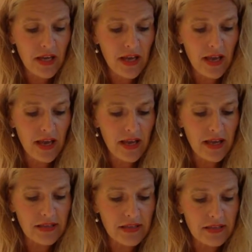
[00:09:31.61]

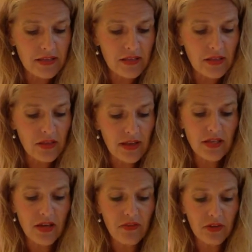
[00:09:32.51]
and the
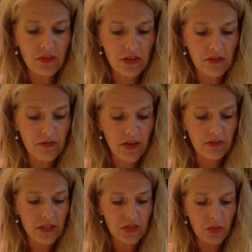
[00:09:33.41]

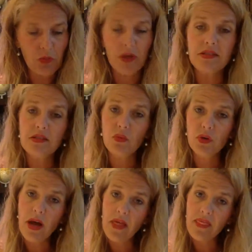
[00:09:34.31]
Anti-Federalists were ones that were
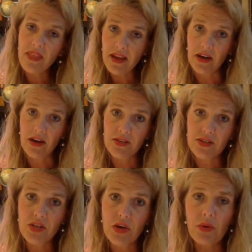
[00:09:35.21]
not there.
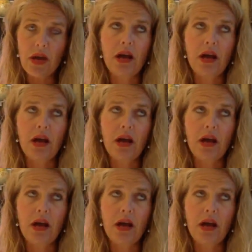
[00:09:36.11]
So